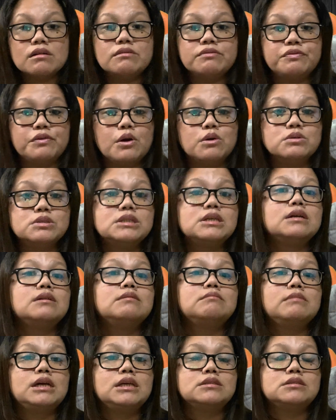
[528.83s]

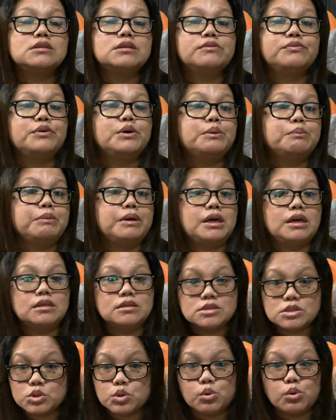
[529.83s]
frozen meat to the
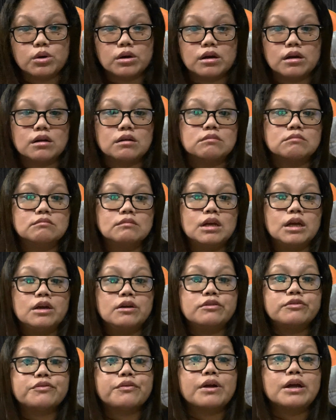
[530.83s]
Philippines or
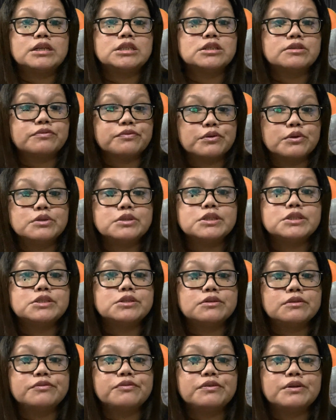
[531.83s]
fresh fruits
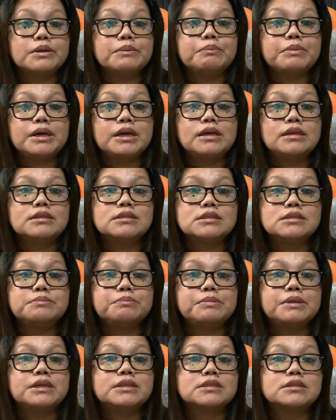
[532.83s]
to the Philippines,
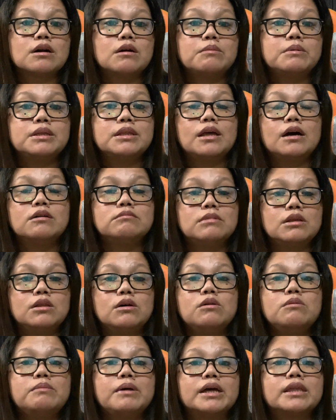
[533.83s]
please comment down
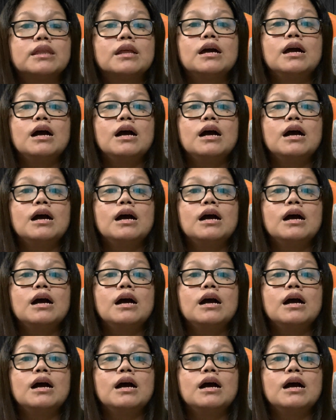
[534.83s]
below. But